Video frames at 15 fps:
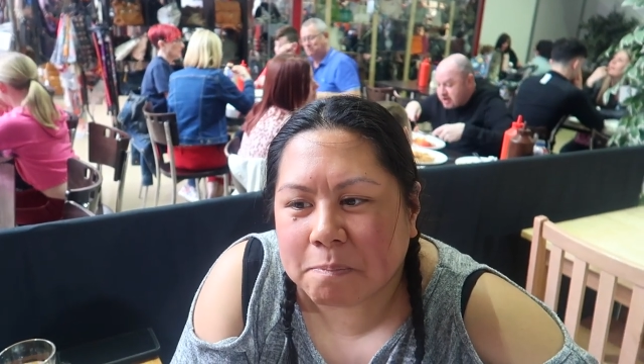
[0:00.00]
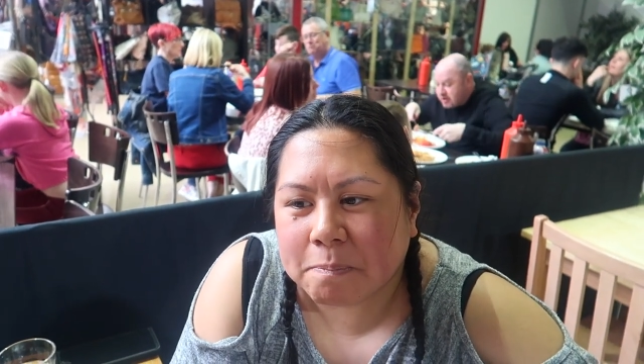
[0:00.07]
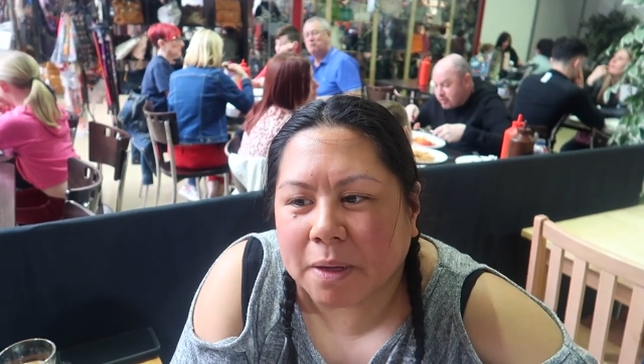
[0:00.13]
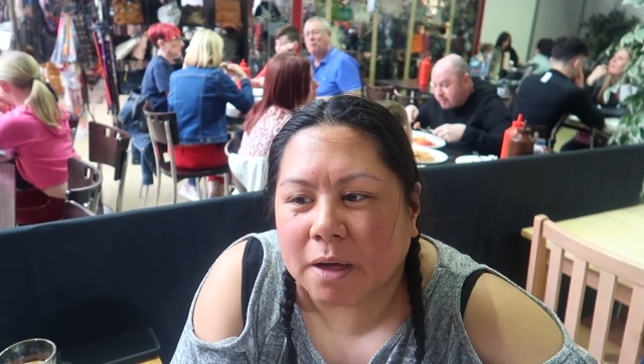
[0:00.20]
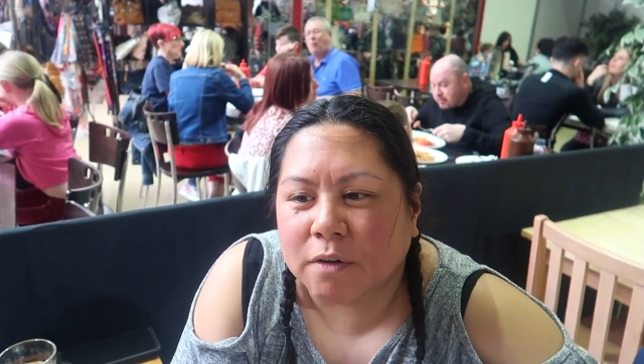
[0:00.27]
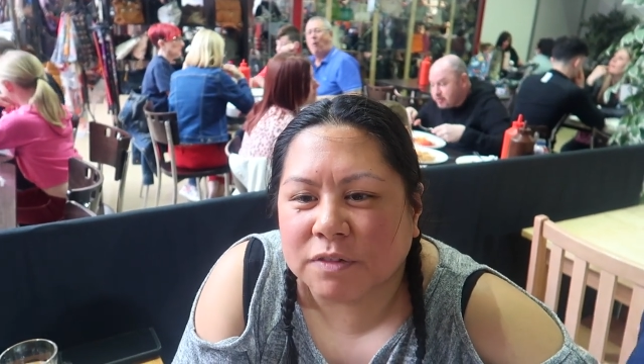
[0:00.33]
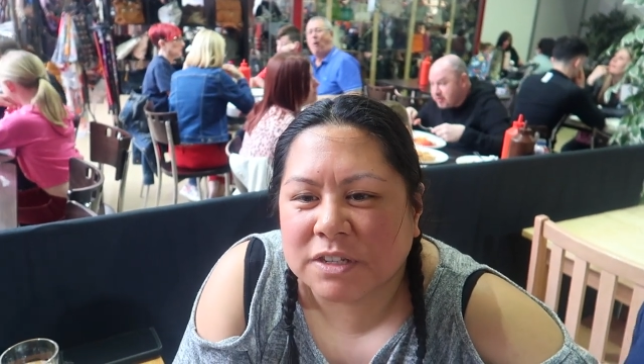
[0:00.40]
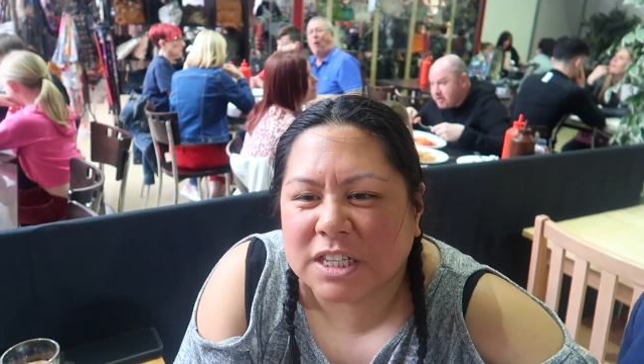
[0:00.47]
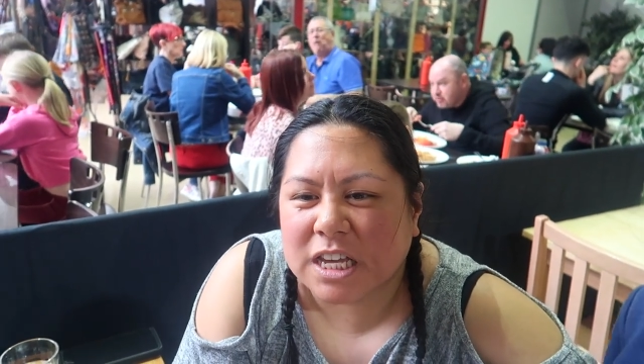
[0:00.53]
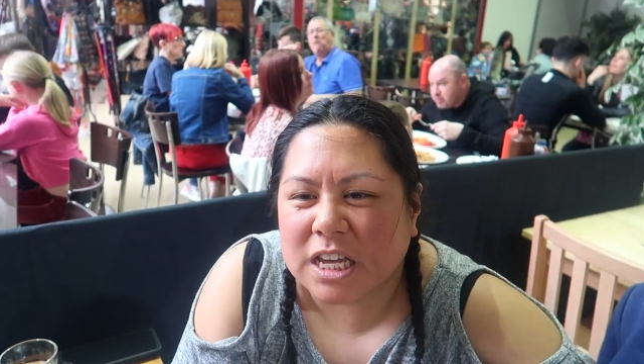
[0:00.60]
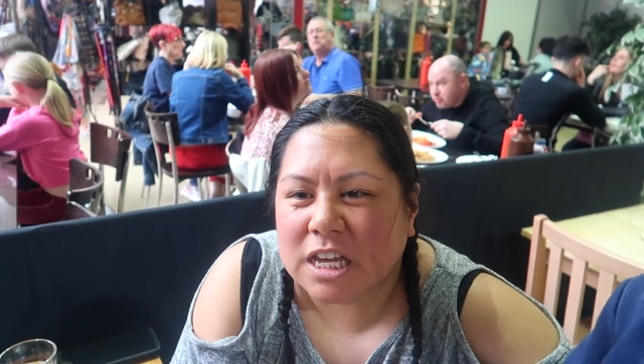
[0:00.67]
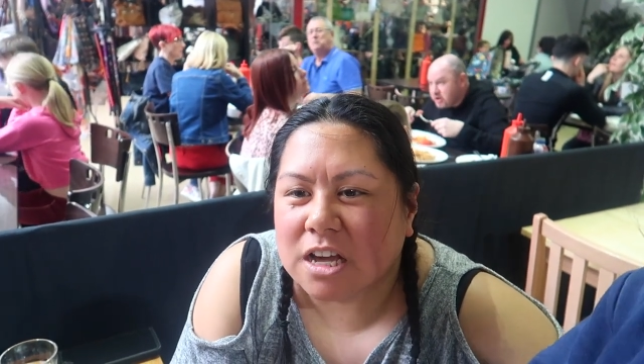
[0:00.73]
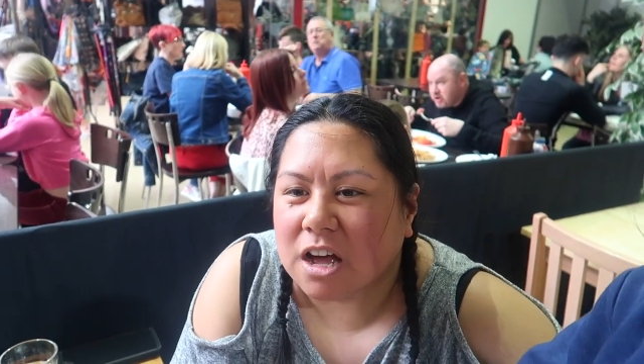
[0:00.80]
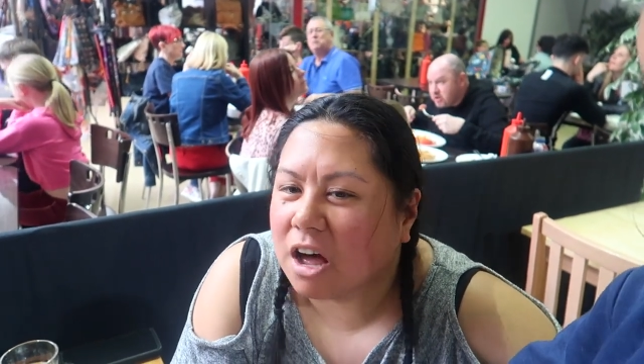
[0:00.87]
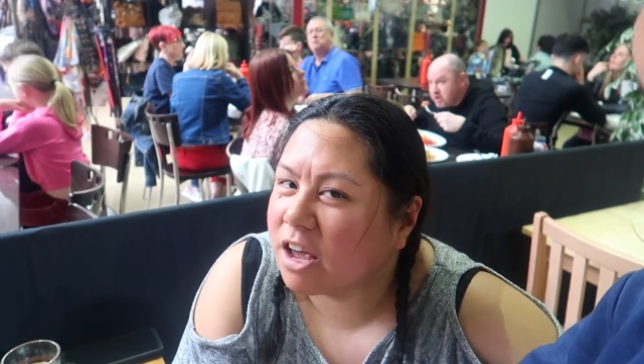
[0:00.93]
but obviously
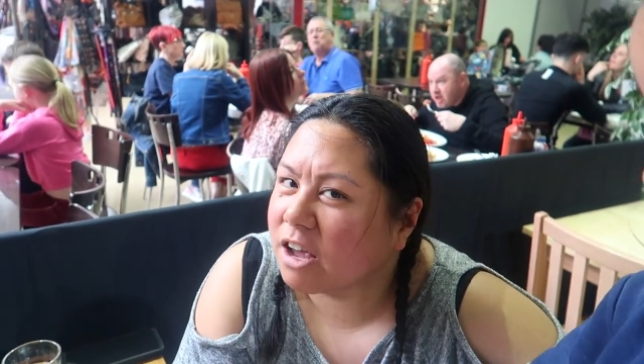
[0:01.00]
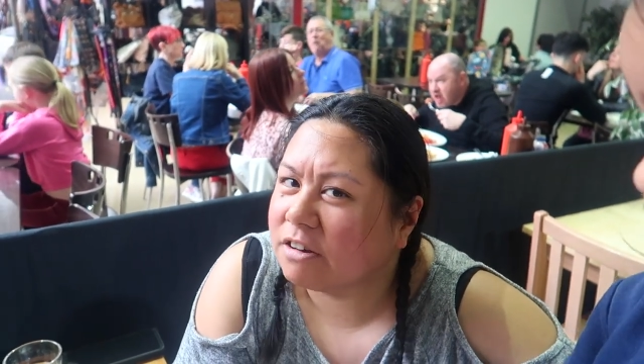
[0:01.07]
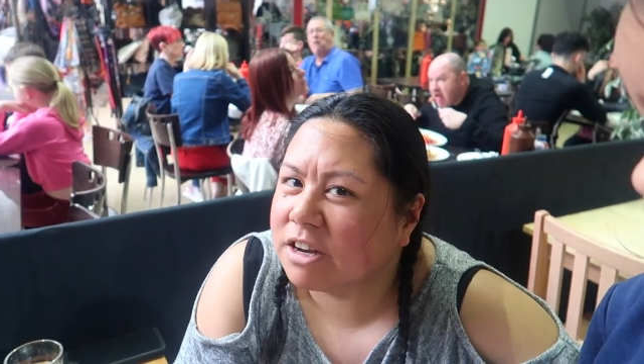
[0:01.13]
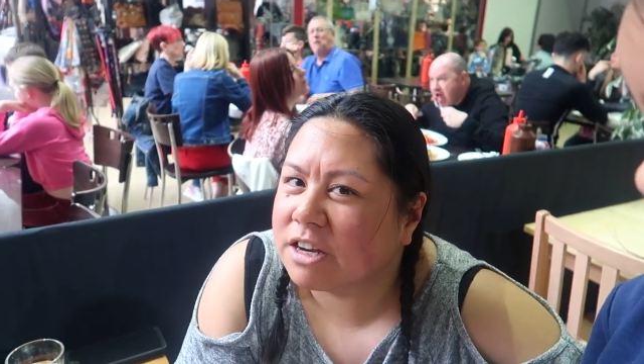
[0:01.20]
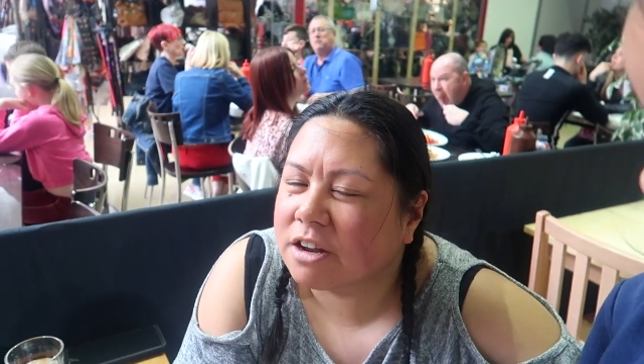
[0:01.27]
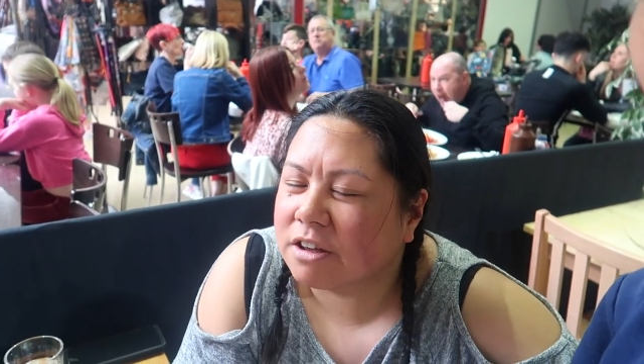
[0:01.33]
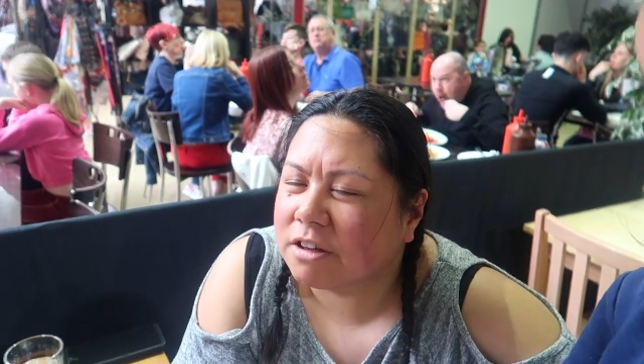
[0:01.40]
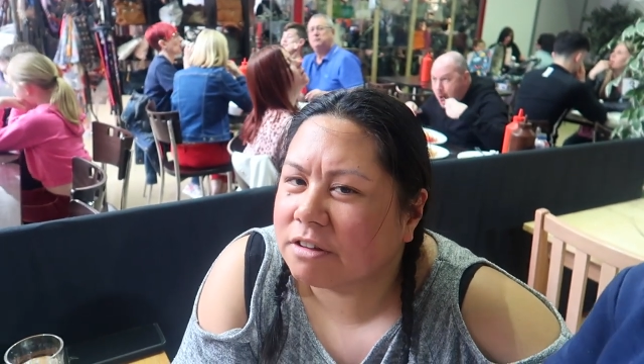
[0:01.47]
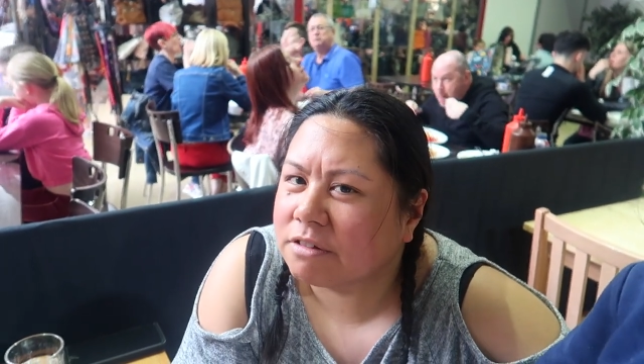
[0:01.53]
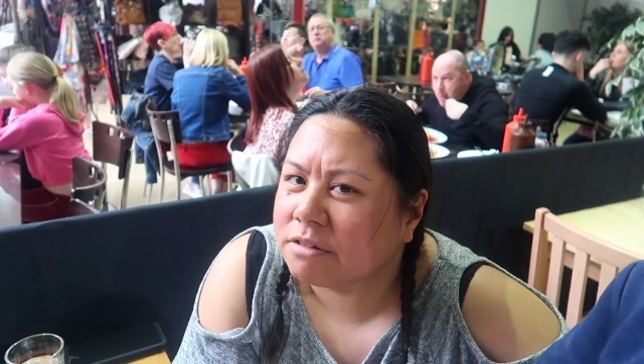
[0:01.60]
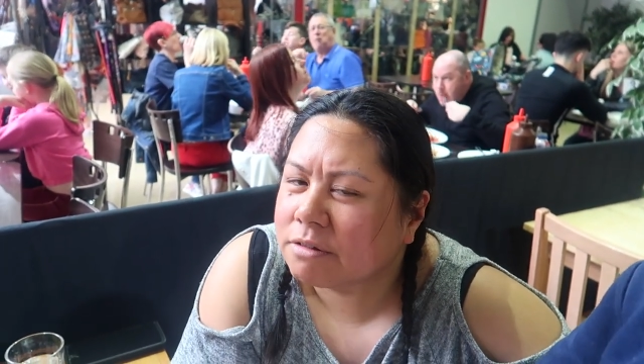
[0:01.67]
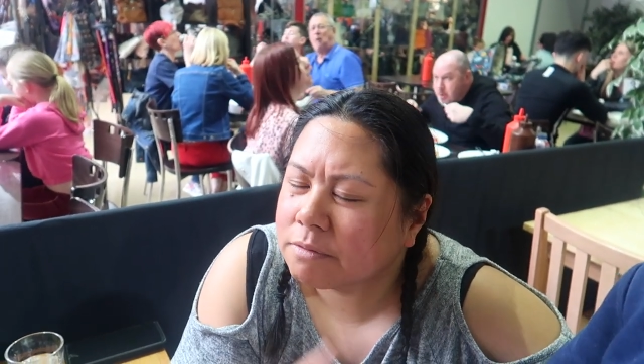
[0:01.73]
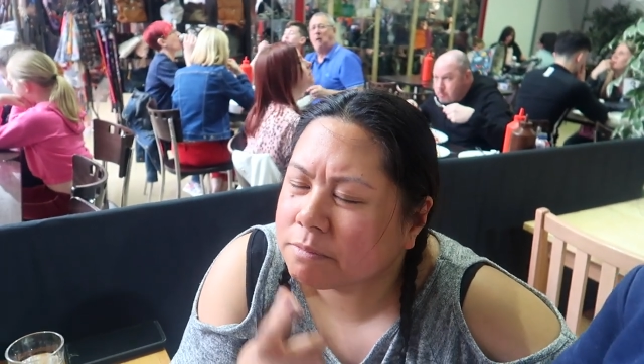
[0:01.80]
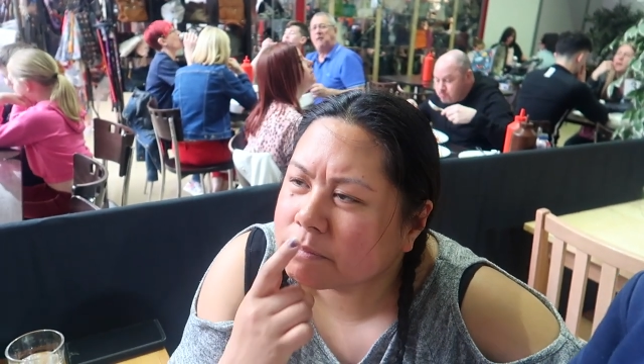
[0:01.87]
I only know, I